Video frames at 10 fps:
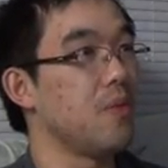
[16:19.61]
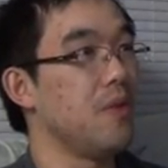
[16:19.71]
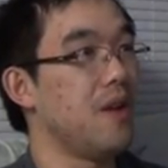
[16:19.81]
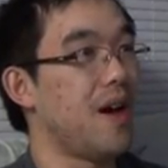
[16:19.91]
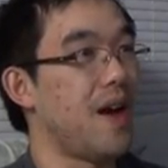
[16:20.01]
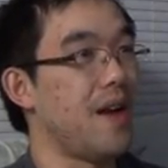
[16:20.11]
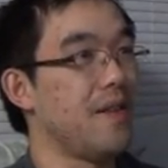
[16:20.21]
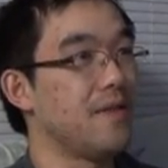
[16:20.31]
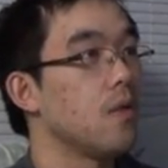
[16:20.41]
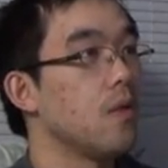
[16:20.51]
what?
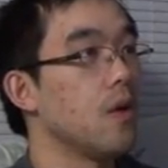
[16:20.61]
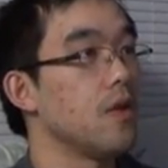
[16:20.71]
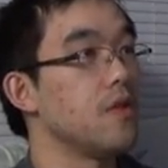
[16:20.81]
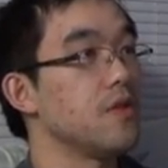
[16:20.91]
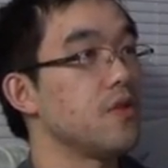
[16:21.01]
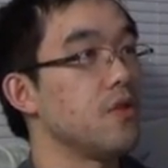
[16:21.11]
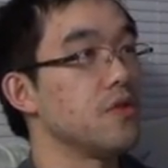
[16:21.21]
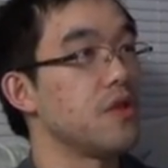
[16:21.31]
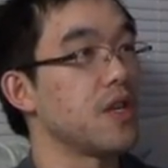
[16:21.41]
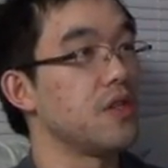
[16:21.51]
Well, there's this whole
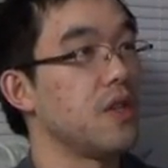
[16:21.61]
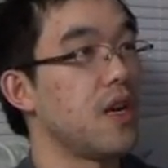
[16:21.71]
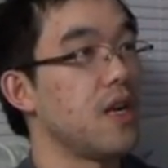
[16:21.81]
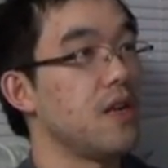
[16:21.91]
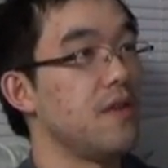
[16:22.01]
section that I